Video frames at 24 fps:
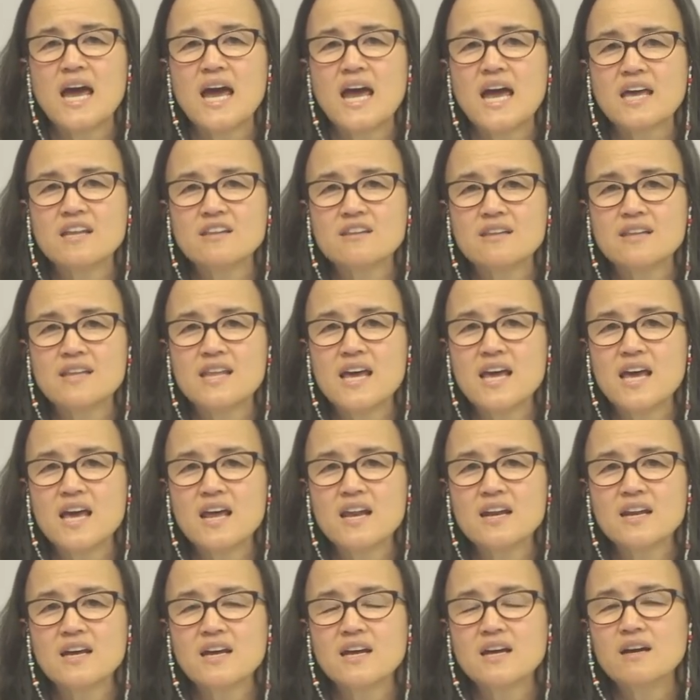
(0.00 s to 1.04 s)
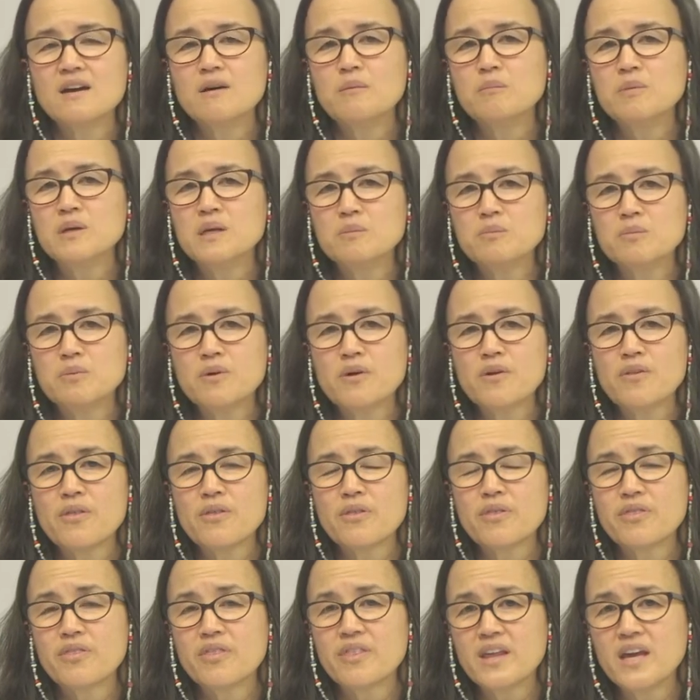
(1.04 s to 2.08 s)
and then people
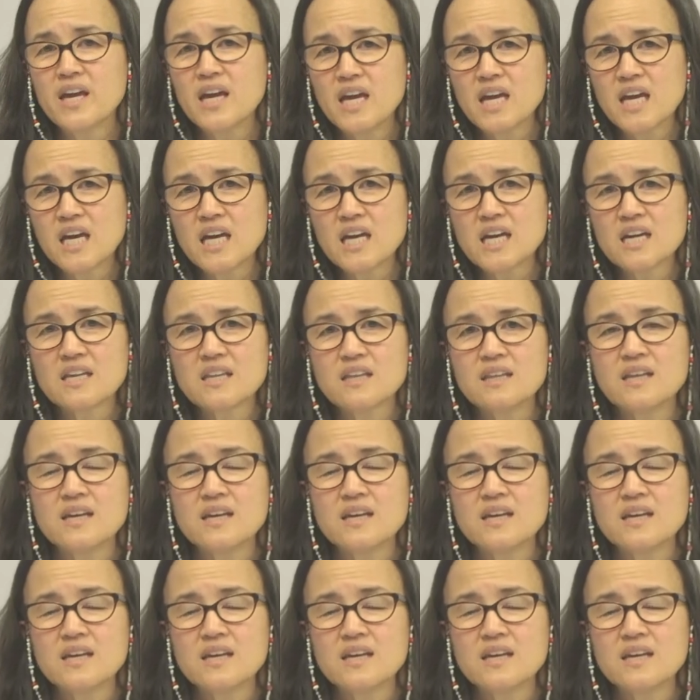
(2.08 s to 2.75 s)
think